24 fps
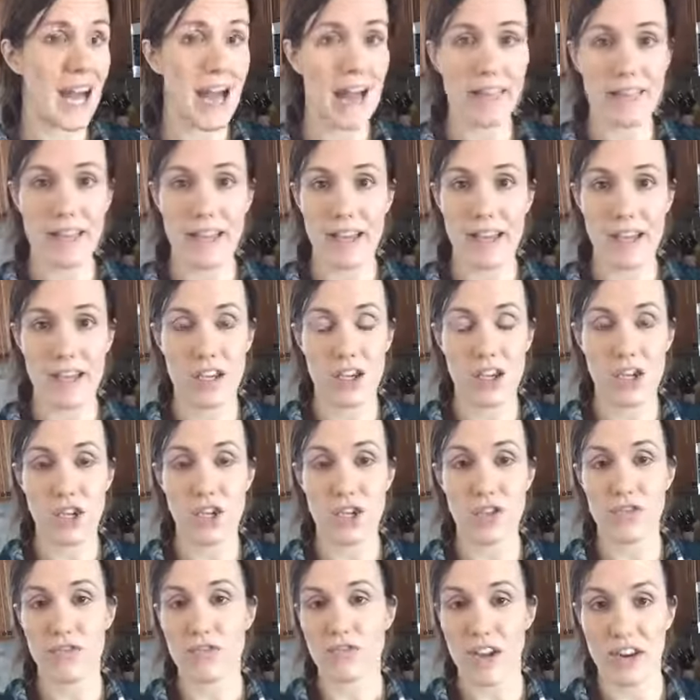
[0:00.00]
like your
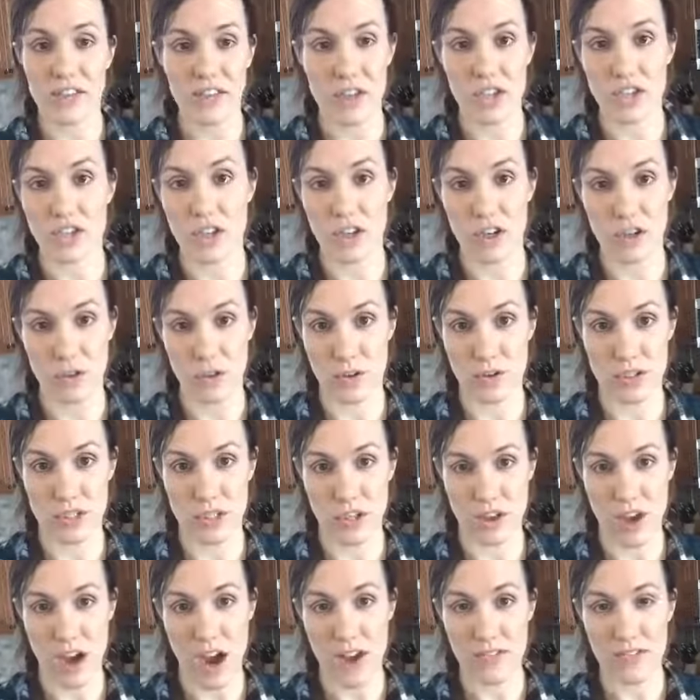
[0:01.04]
favorite dark roasted
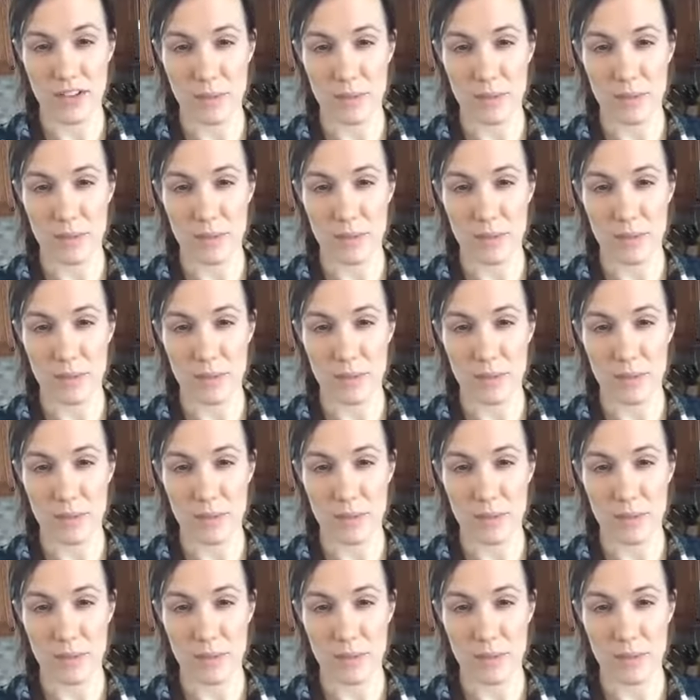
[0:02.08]
coffee